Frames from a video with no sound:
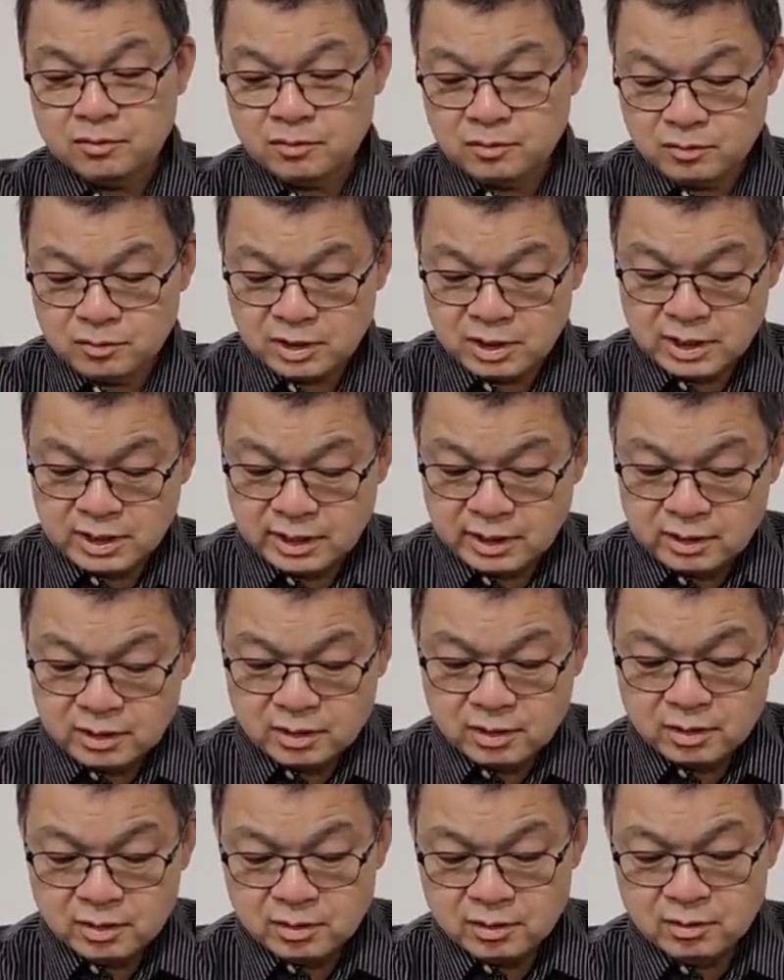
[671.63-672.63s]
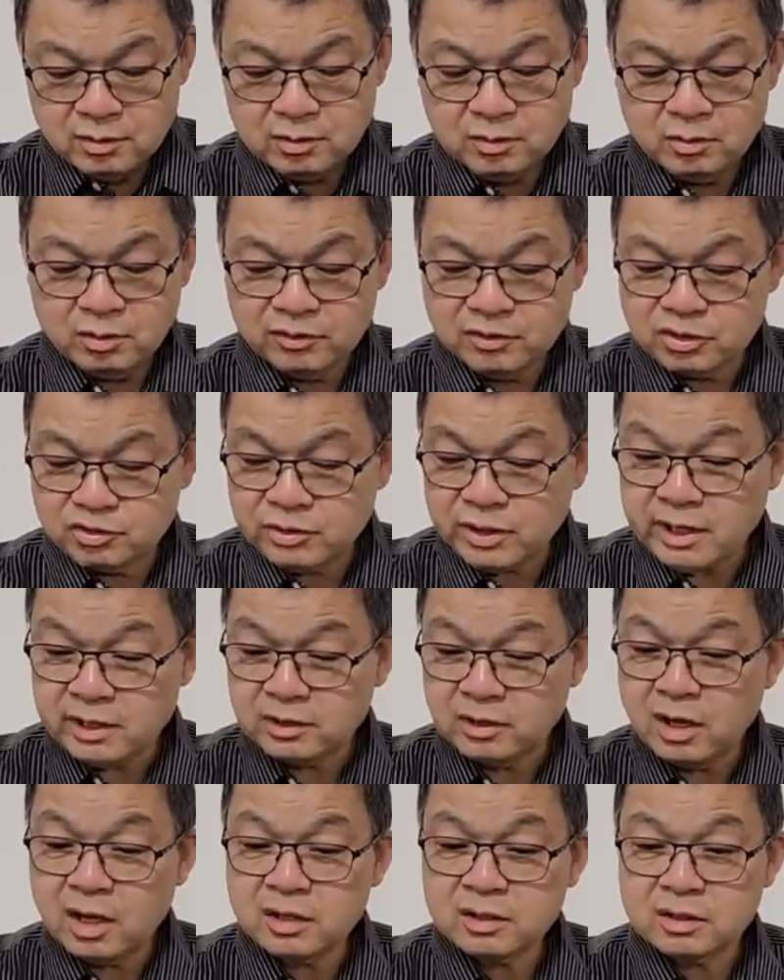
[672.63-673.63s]
okay, with the triad
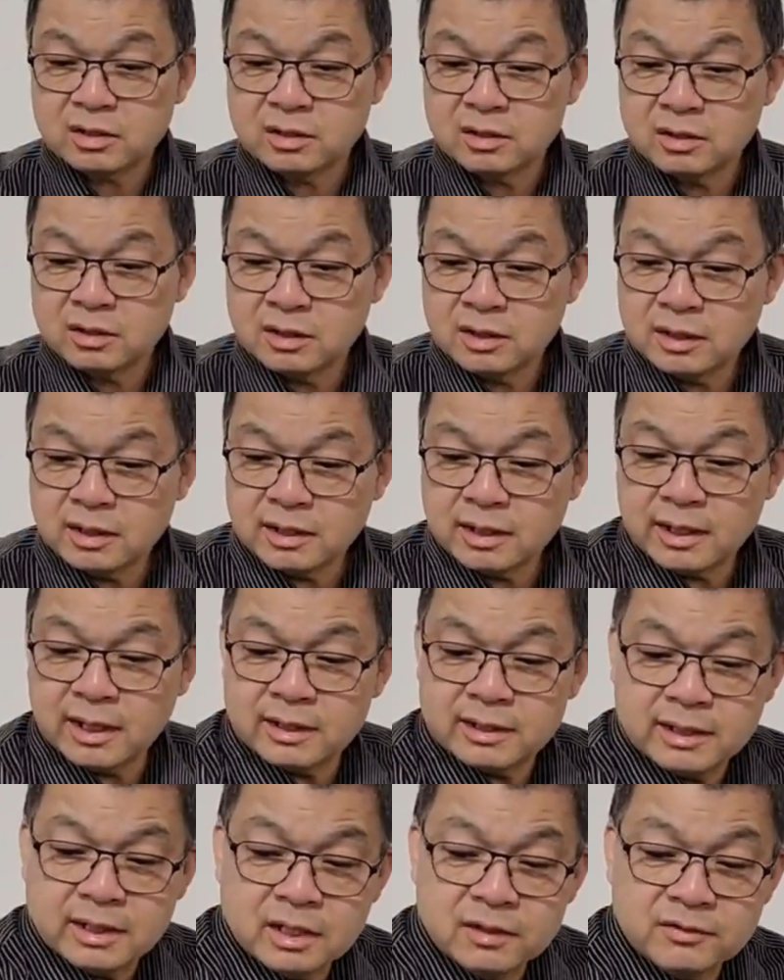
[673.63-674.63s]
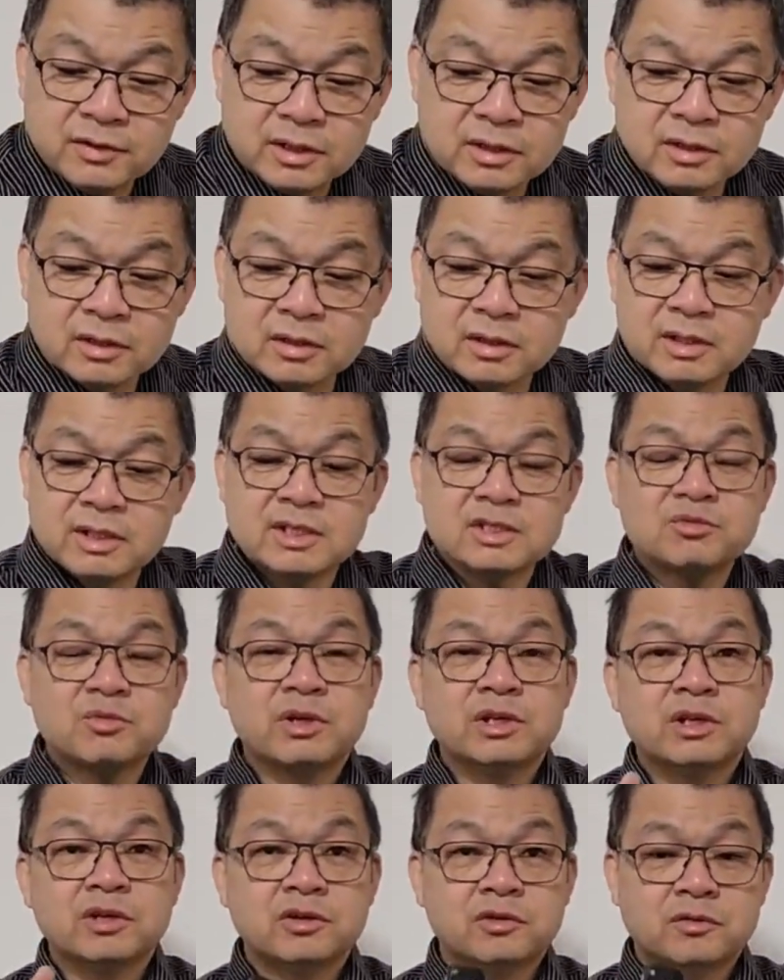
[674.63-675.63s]
lock, and even this one
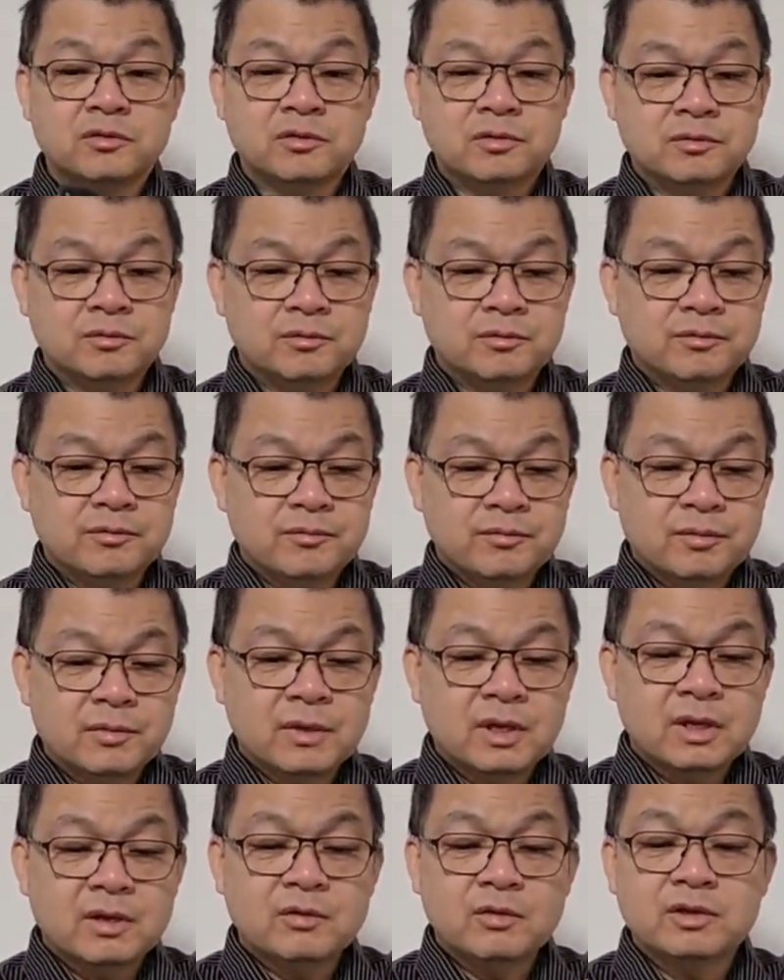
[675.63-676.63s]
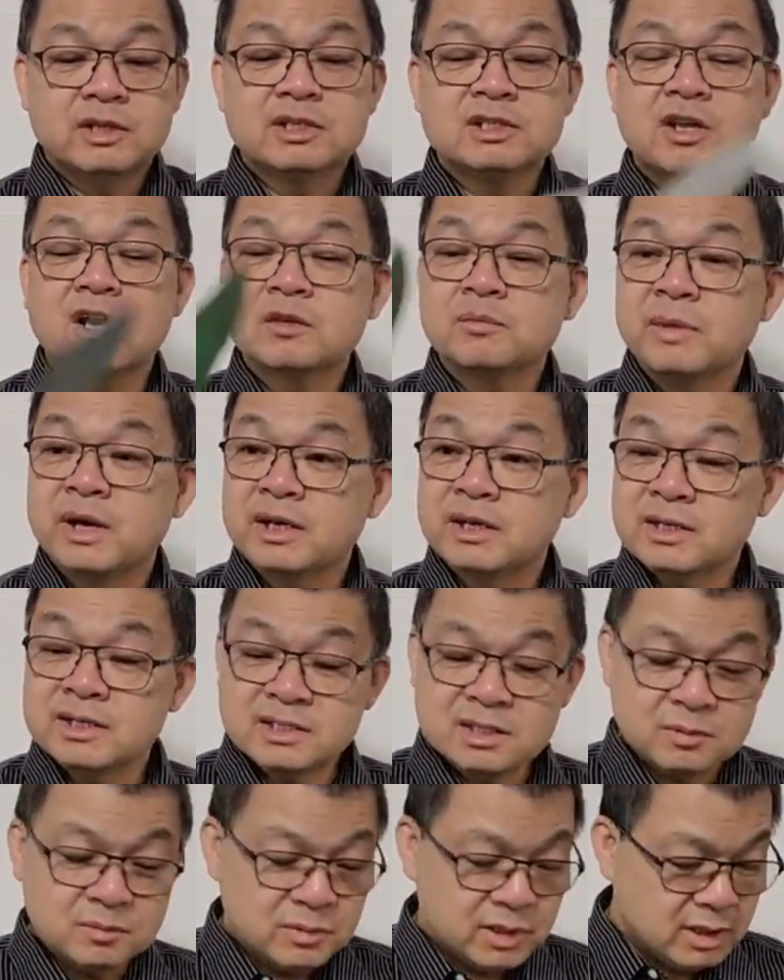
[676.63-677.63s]
here with this lock
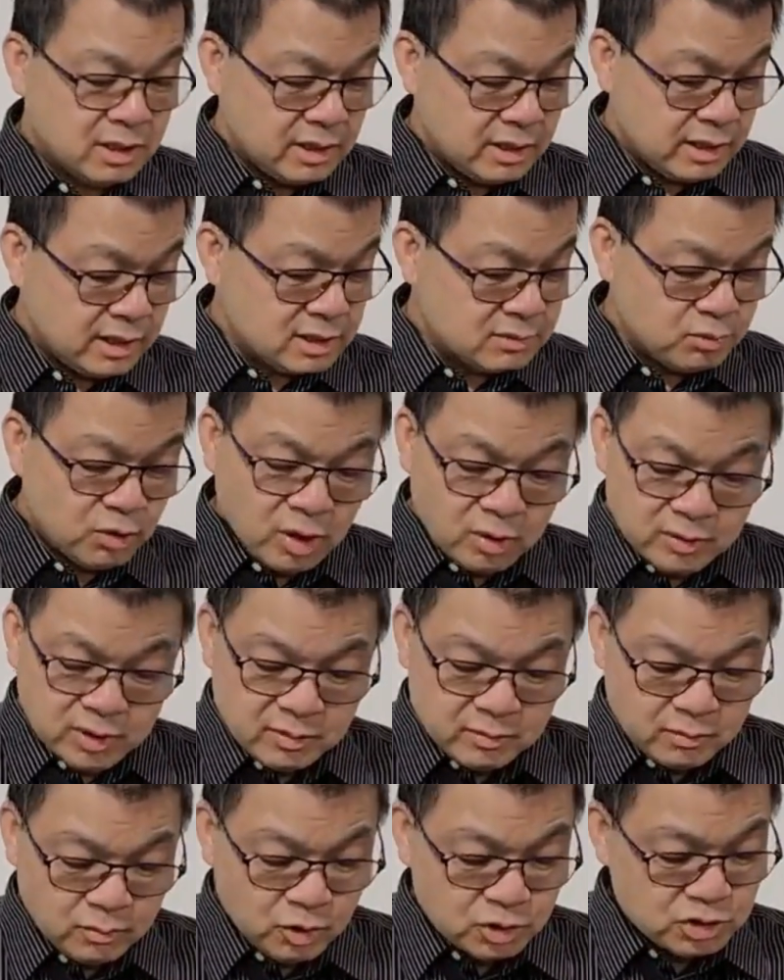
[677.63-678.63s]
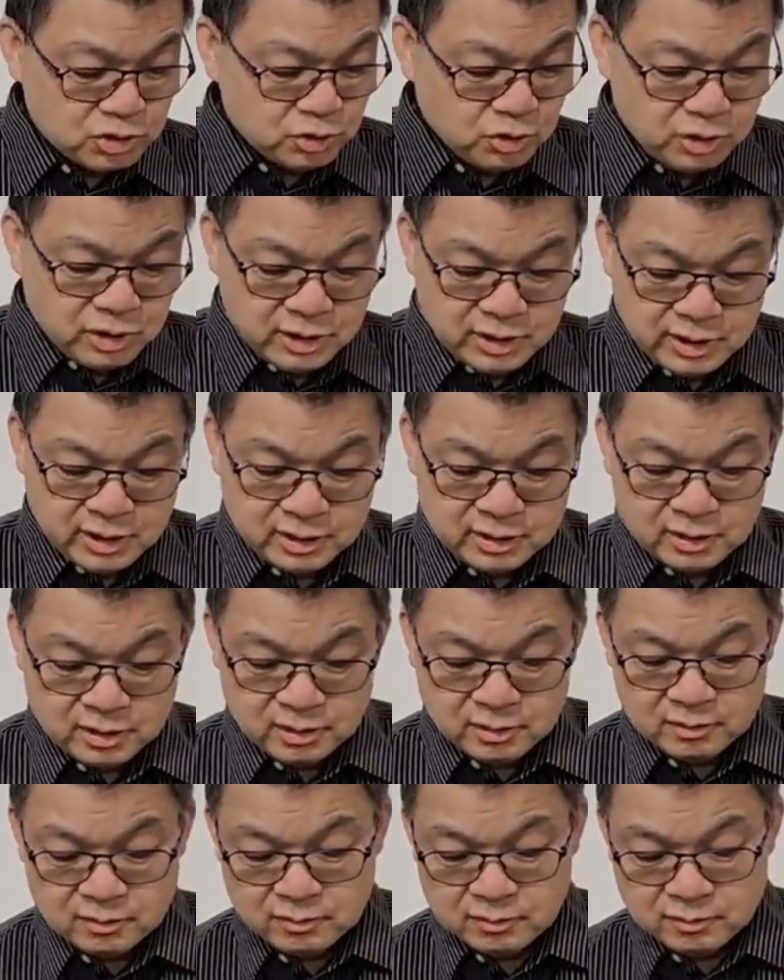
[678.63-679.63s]
mechanism is probably more sturdy than
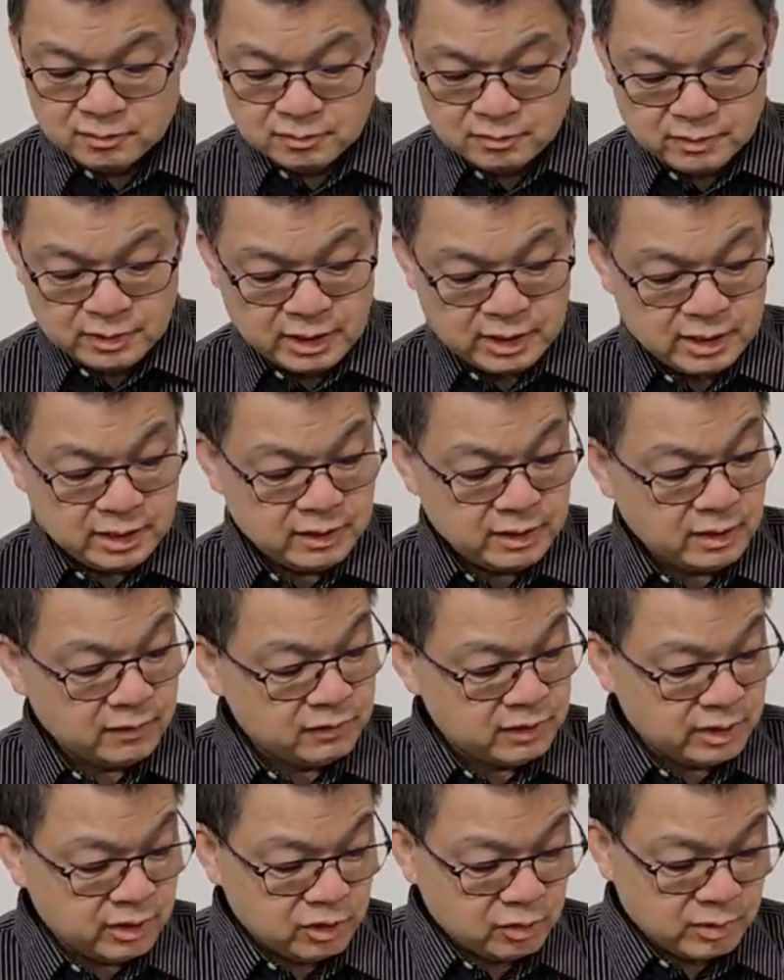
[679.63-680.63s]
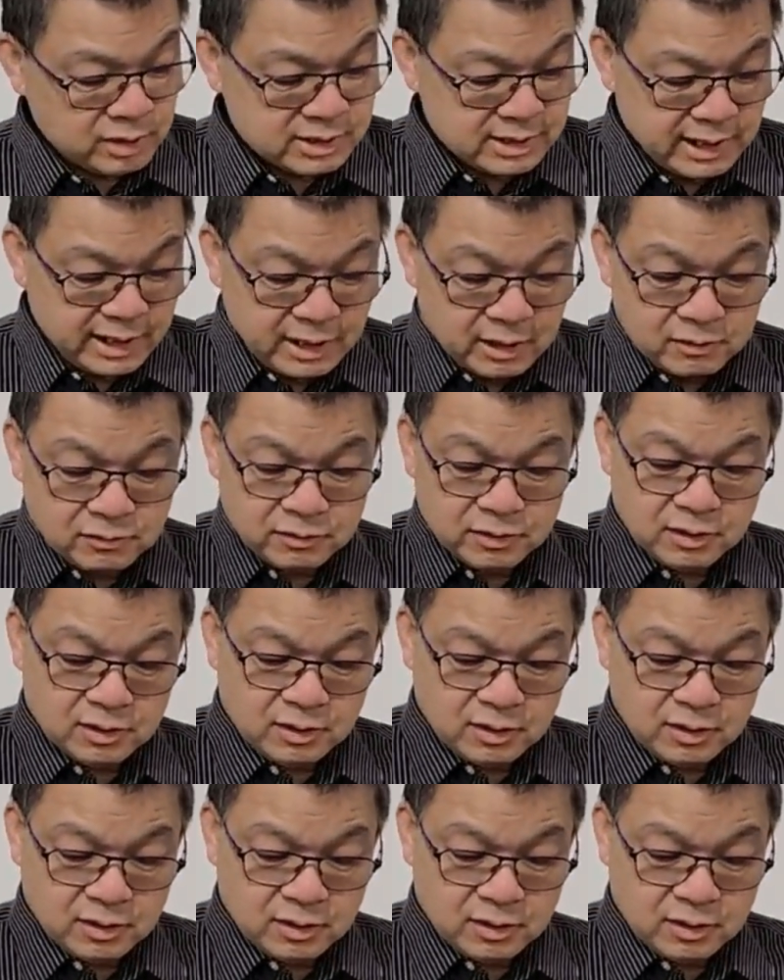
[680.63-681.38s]
any of the other ones I have.